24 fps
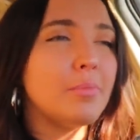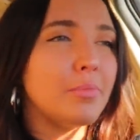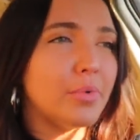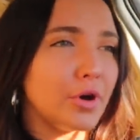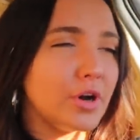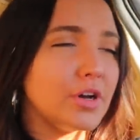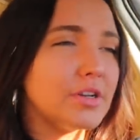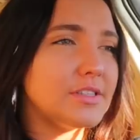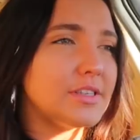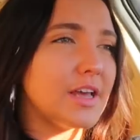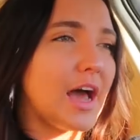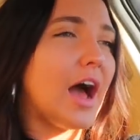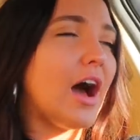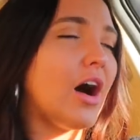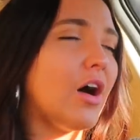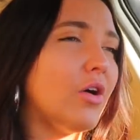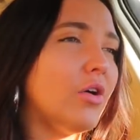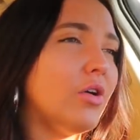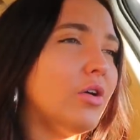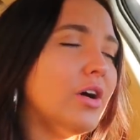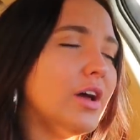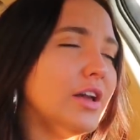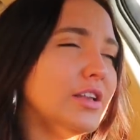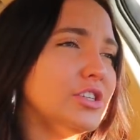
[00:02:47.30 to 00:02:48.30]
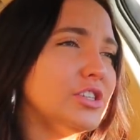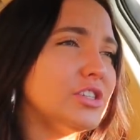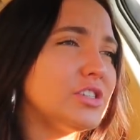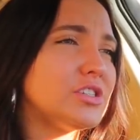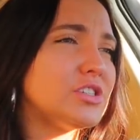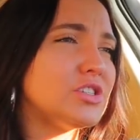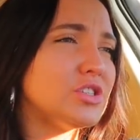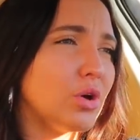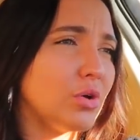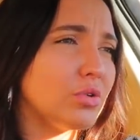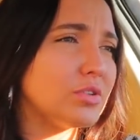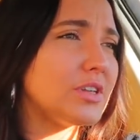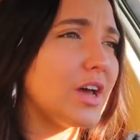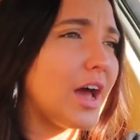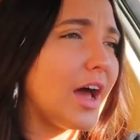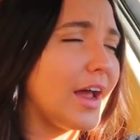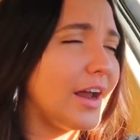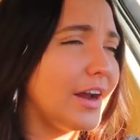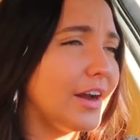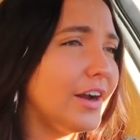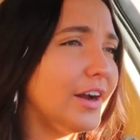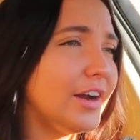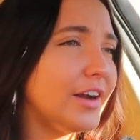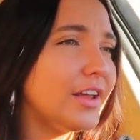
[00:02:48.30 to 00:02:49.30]
burnt out and just so
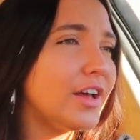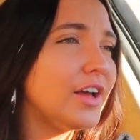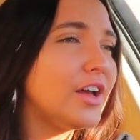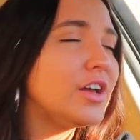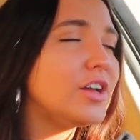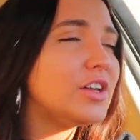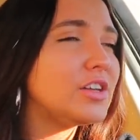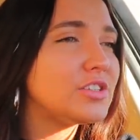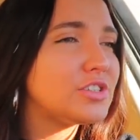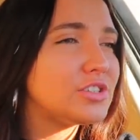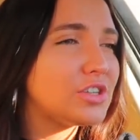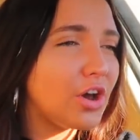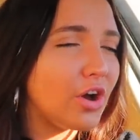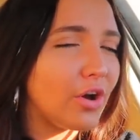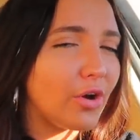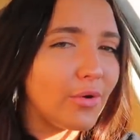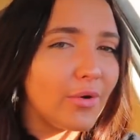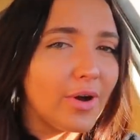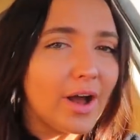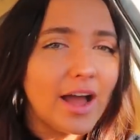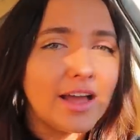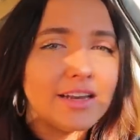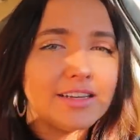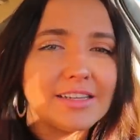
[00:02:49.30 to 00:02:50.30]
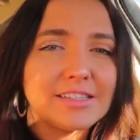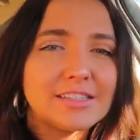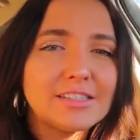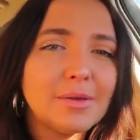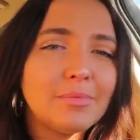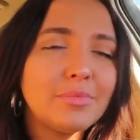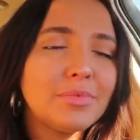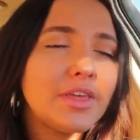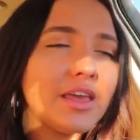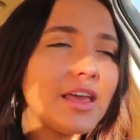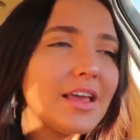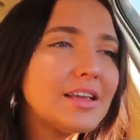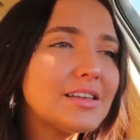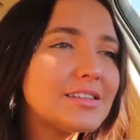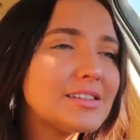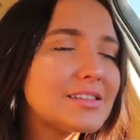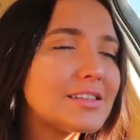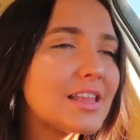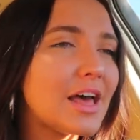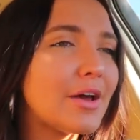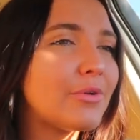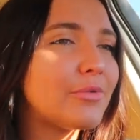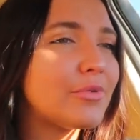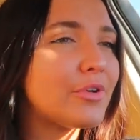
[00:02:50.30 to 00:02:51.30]
tired. So I did some
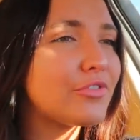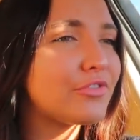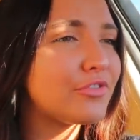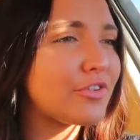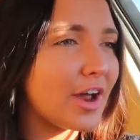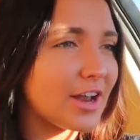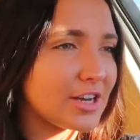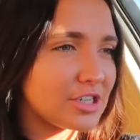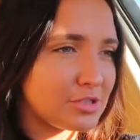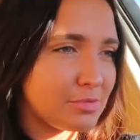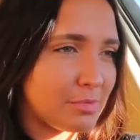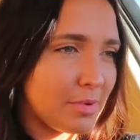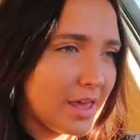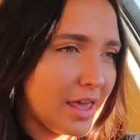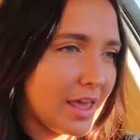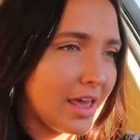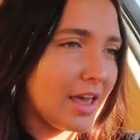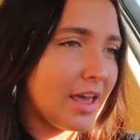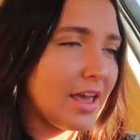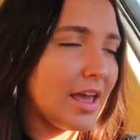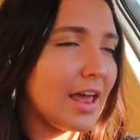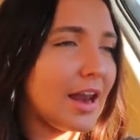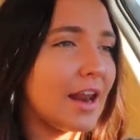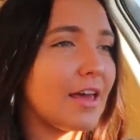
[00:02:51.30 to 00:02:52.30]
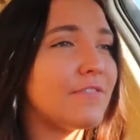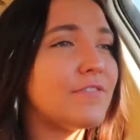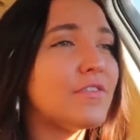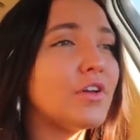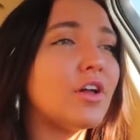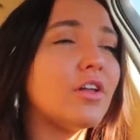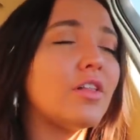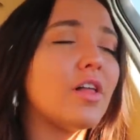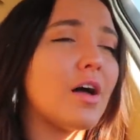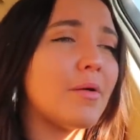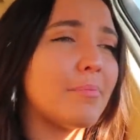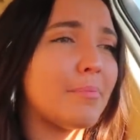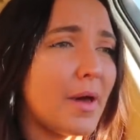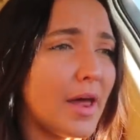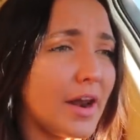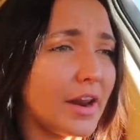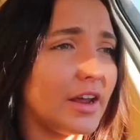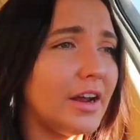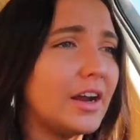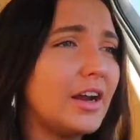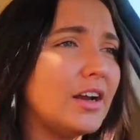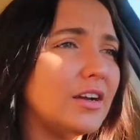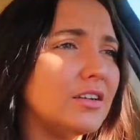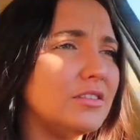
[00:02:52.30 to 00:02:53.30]
things that refreshed me and I feel a lot
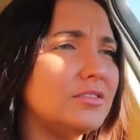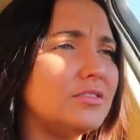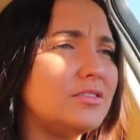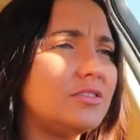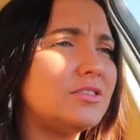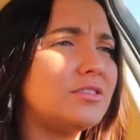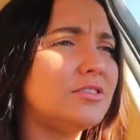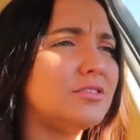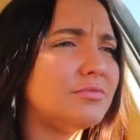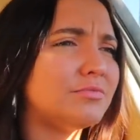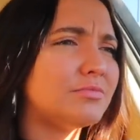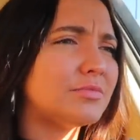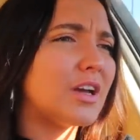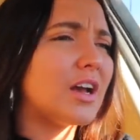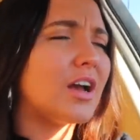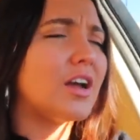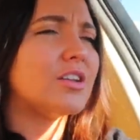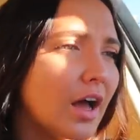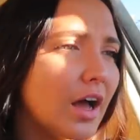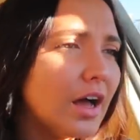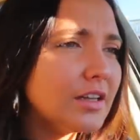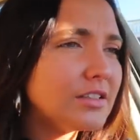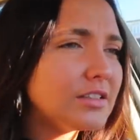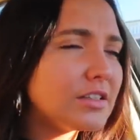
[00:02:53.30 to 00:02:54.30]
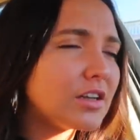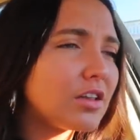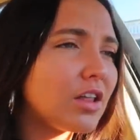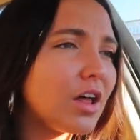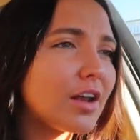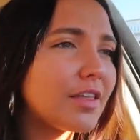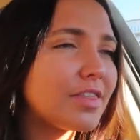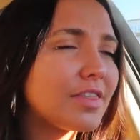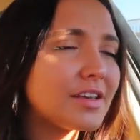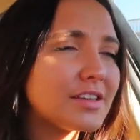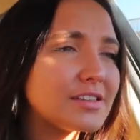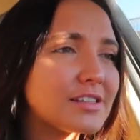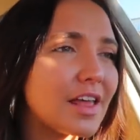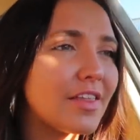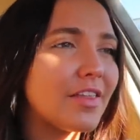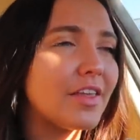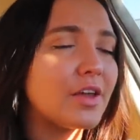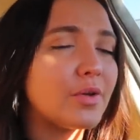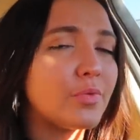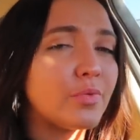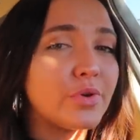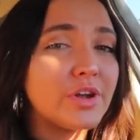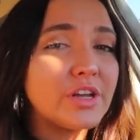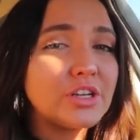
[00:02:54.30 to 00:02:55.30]
better. oh my God, I did a lot of things that
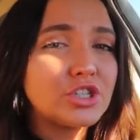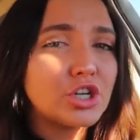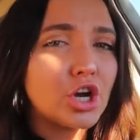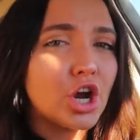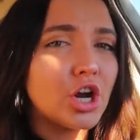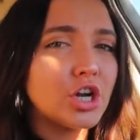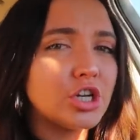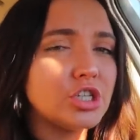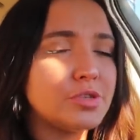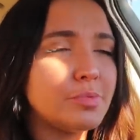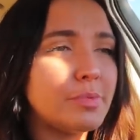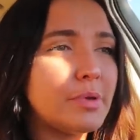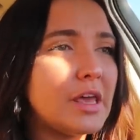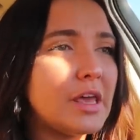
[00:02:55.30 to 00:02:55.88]
like recharge